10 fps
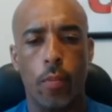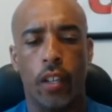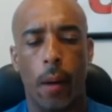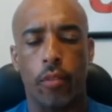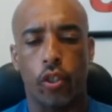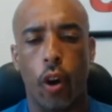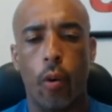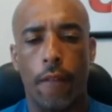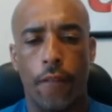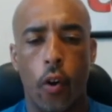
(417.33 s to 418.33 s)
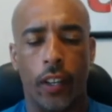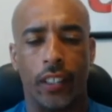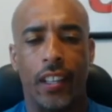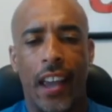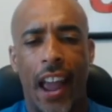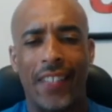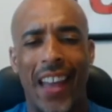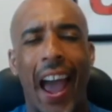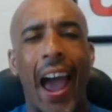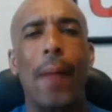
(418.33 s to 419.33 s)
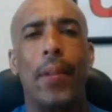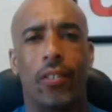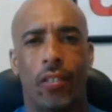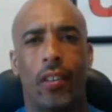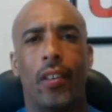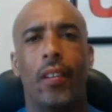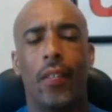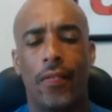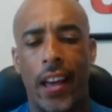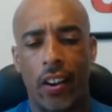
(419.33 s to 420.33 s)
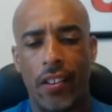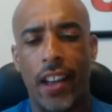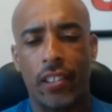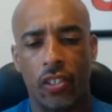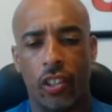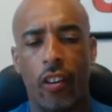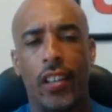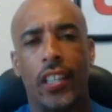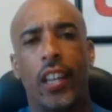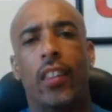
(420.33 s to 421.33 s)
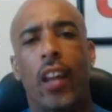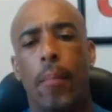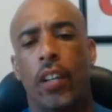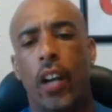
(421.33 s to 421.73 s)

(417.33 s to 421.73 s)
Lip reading: You become so focused, and the habits that are necessary to get there